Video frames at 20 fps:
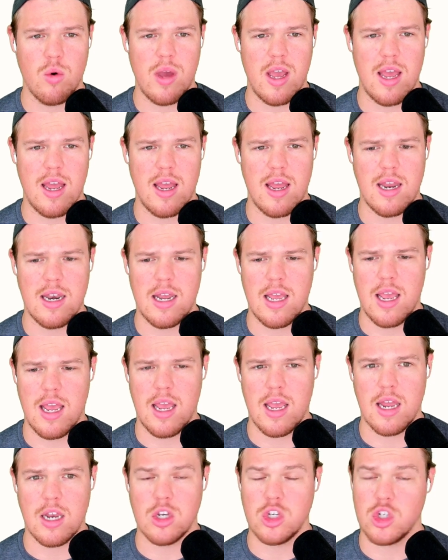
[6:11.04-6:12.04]
ahead
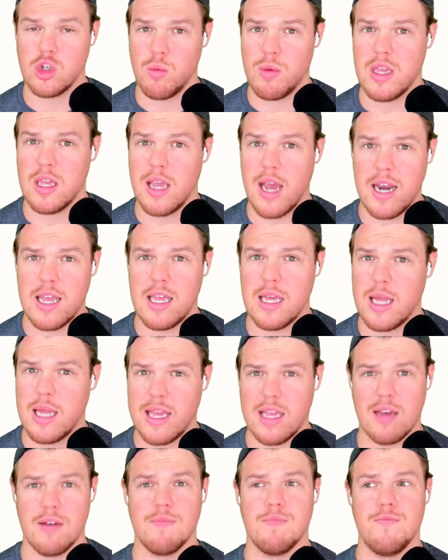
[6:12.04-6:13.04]
and so we can kind of get
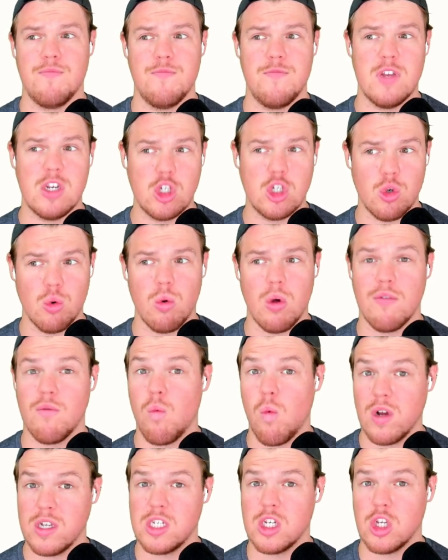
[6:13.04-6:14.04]
like a visual of
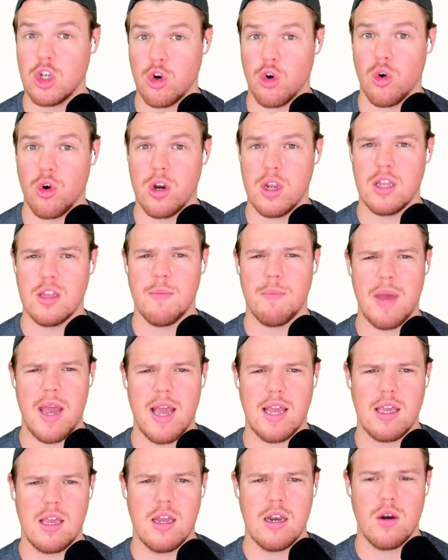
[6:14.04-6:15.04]
what's occurring in the
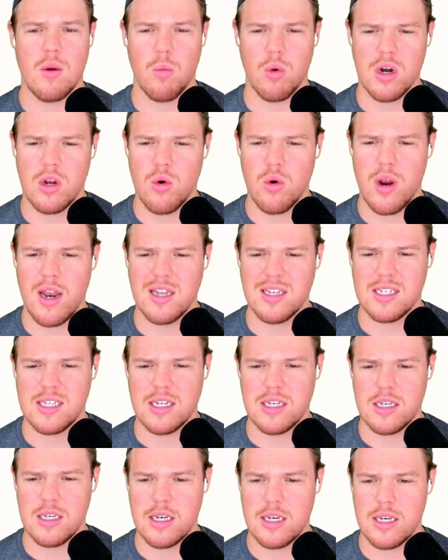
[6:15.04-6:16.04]
back end. We're going to go ahead and sit,
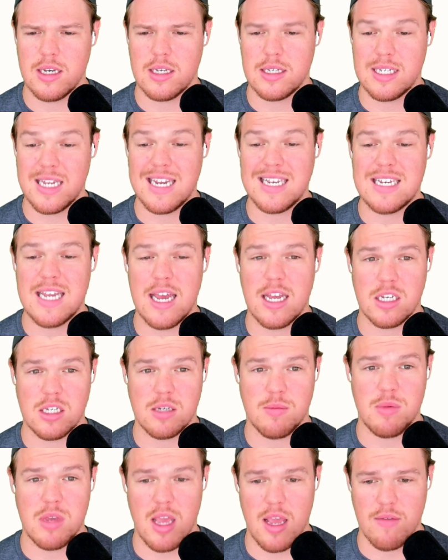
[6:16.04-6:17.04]
say test
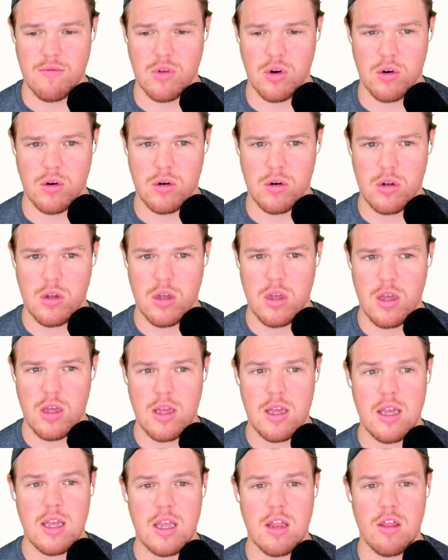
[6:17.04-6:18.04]
behavior.
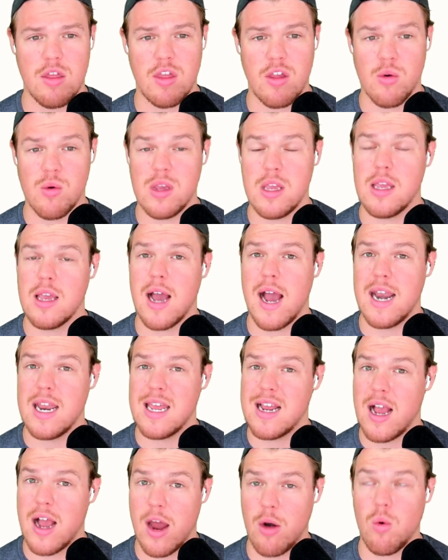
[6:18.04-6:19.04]
In theory, I,
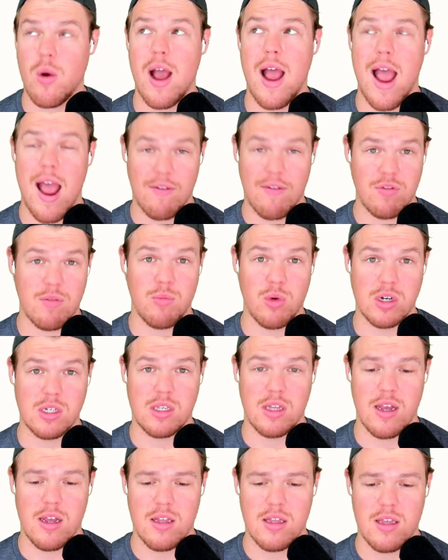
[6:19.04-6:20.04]
didn't, I don't have to press
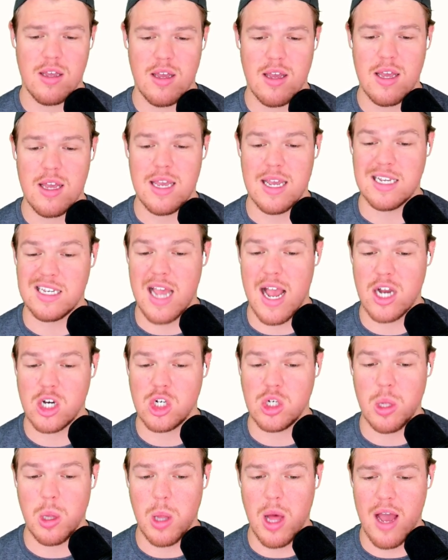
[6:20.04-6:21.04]
that. It's
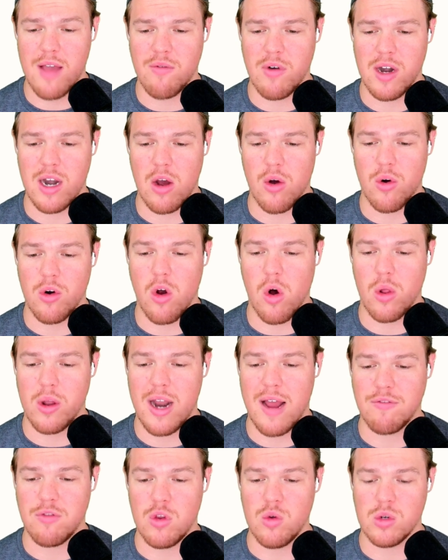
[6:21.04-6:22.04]
actually live right now, and all I'd
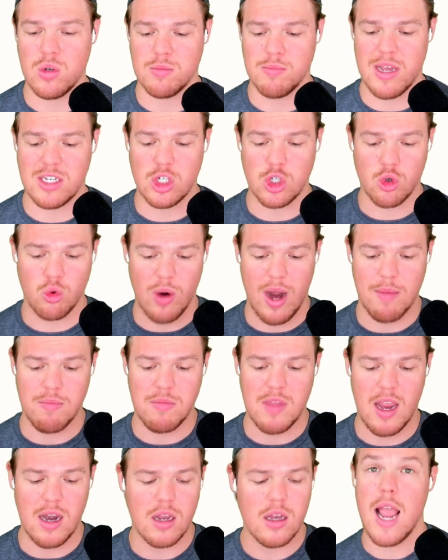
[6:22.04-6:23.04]
have to do is message grab
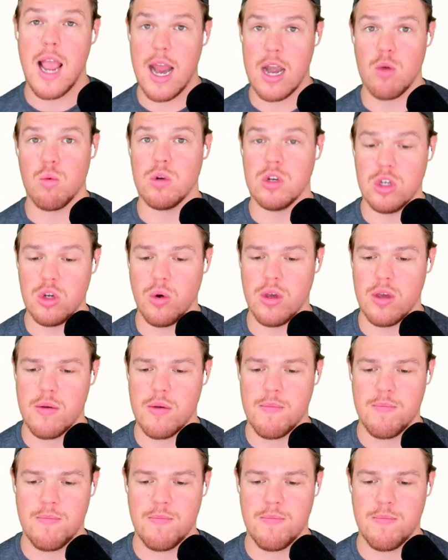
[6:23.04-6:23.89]
data, and it would do it.